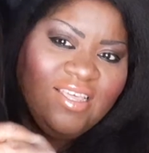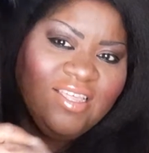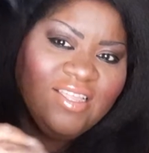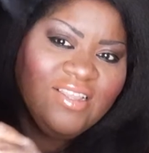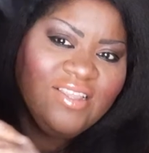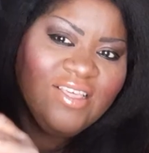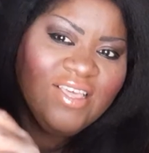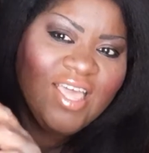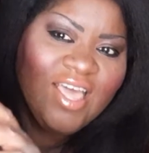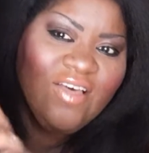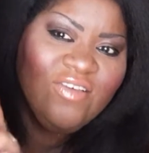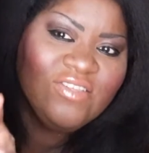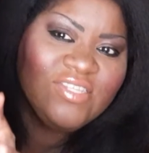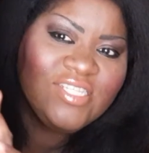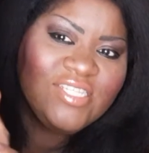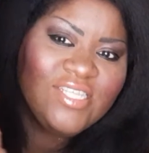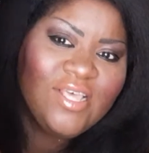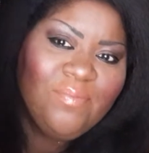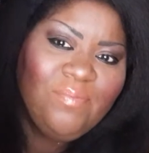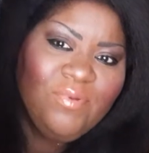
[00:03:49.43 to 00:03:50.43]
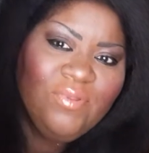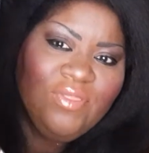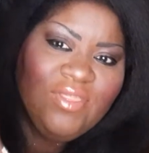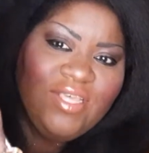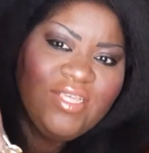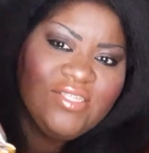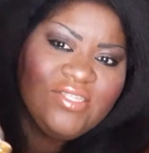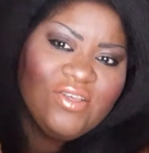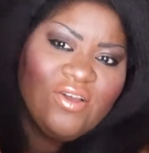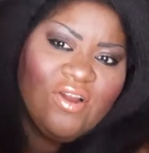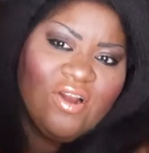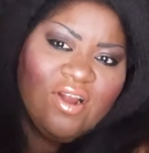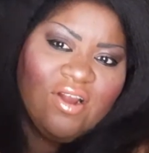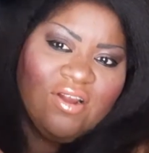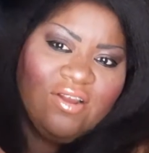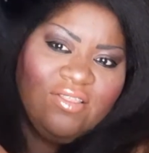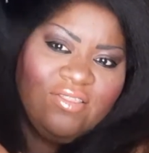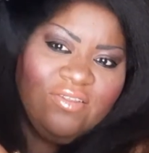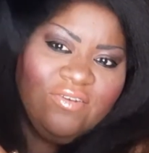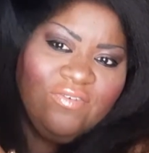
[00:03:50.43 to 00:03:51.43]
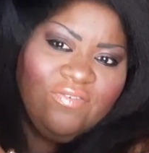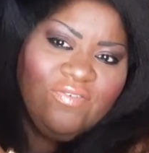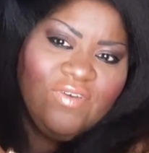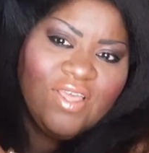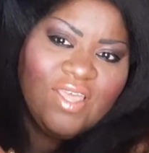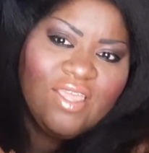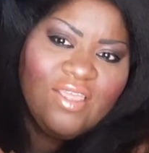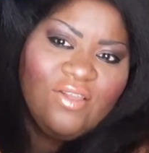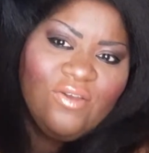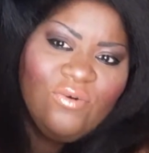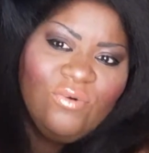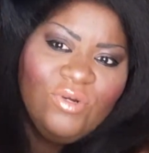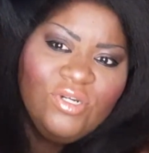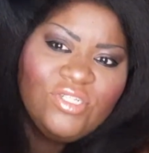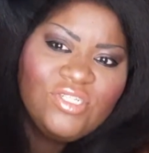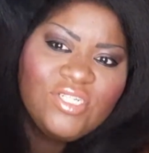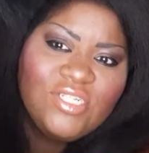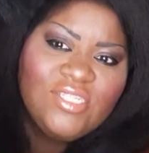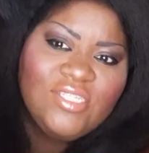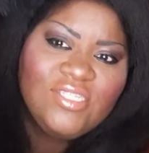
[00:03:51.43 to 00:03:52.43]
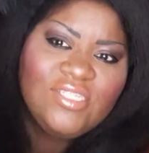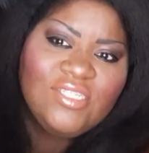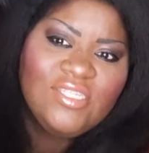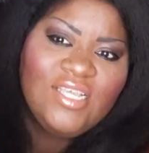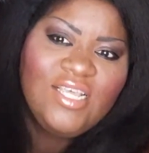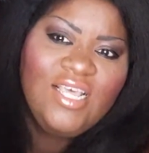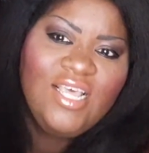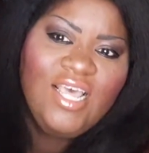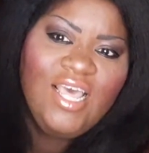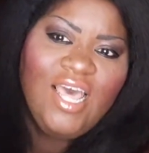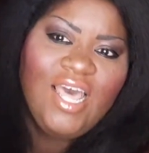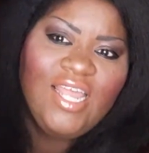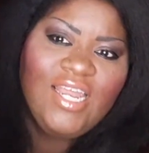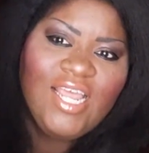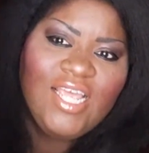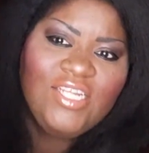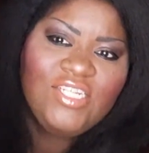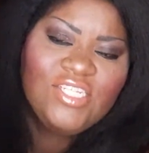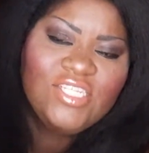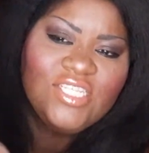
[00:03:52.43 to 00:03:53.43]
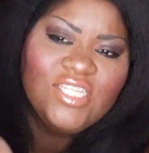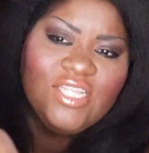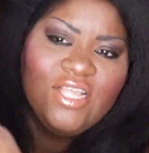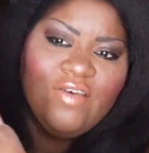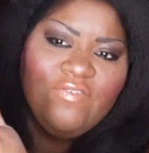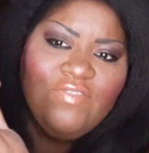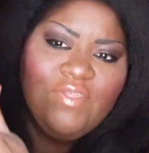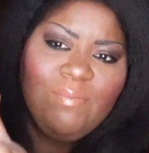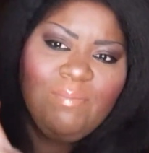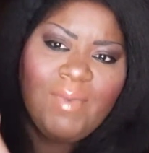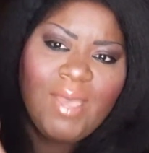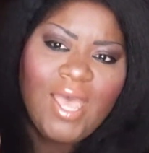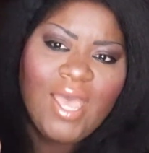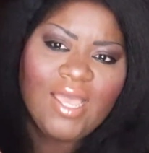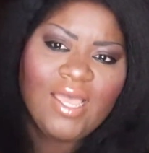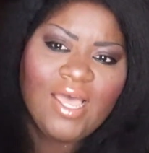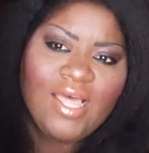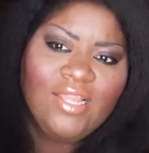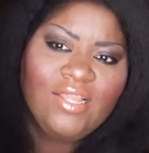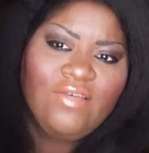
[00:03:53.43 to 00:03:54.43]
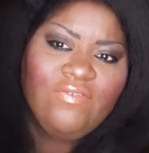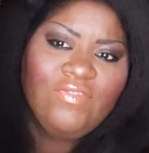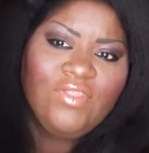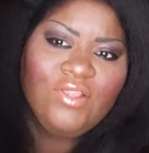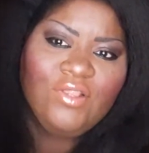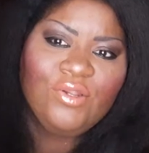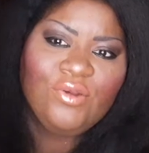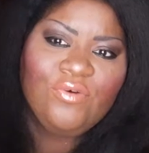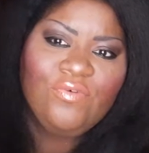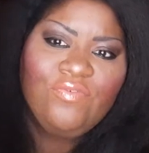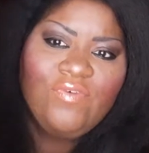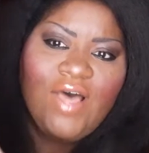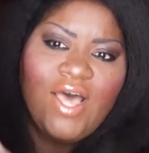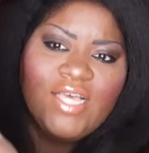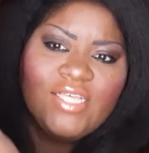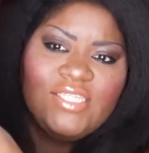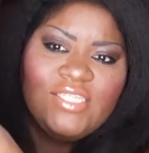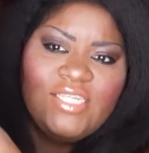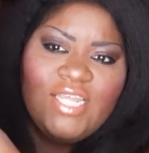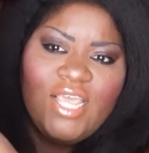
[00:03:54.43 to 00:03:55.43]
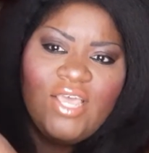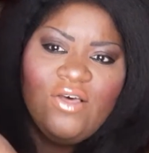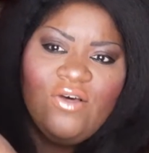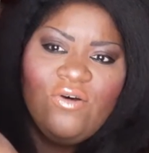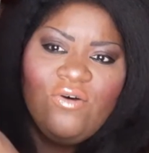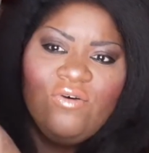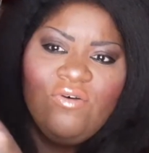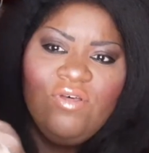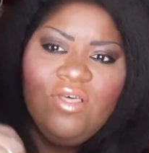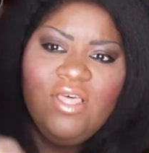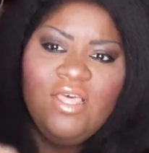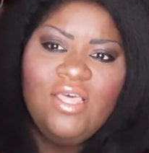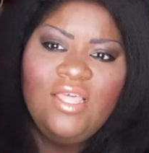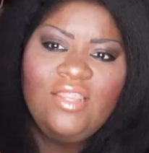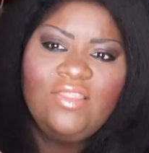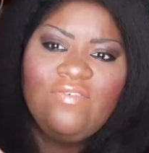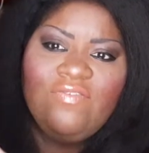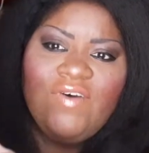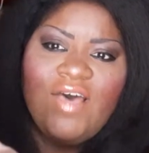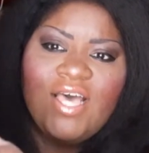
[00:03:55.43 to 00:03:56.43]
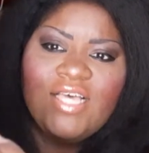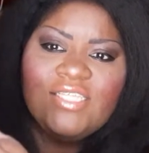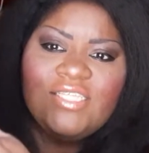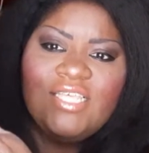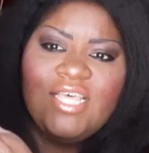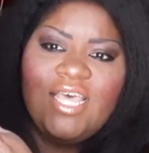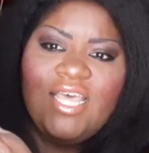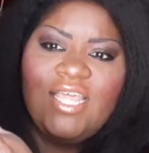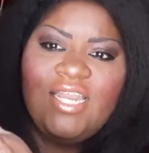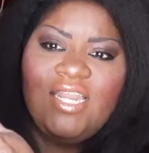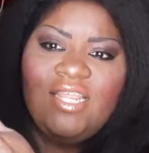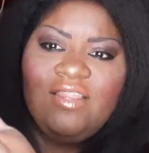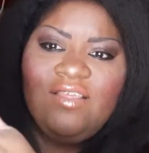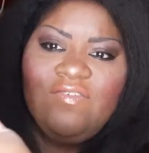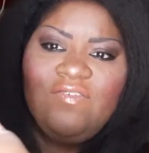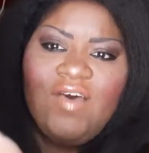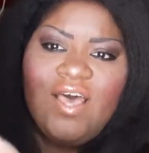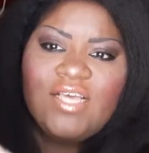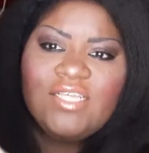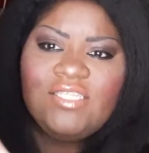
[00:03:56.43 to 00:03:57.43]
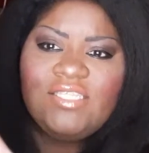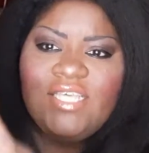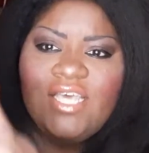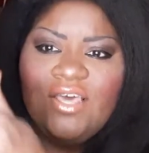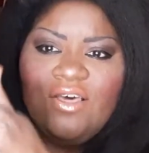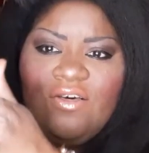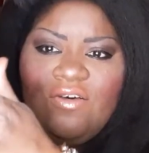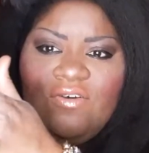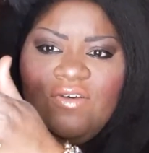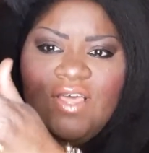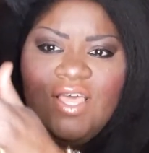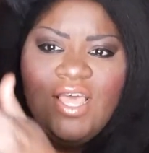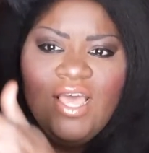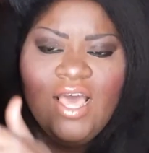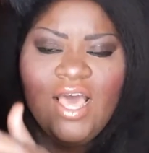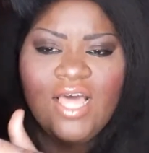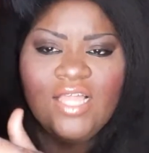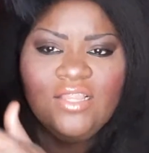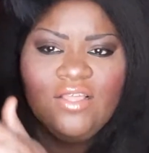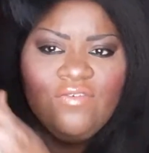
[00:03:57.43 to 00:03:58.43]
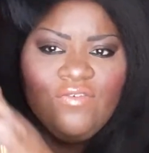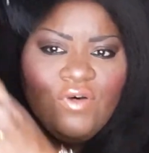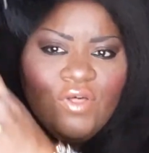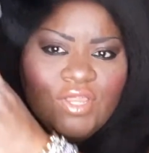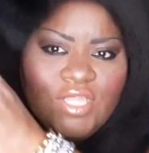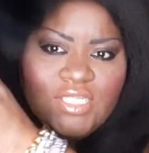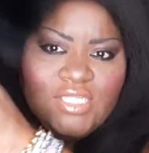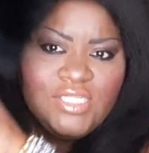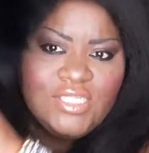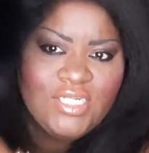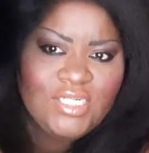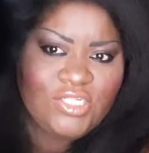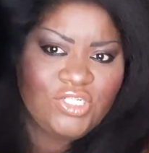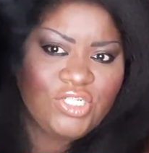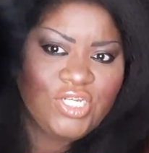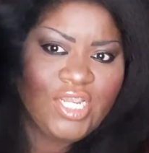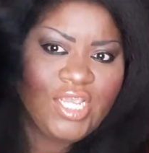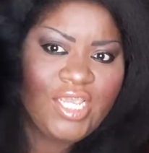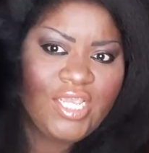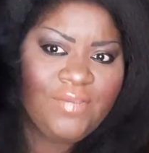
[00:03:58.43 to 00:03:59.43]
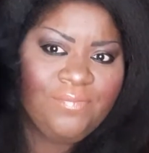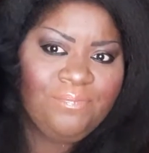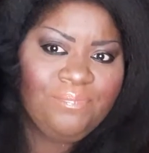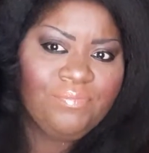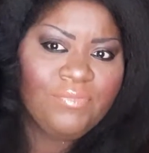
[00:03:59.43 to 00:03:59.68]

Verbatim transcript: Look how supple these are. They're fucking gorgeous. And I just love the back. I love the little foxtail, the fox head and the foxtail. I love all the stitching.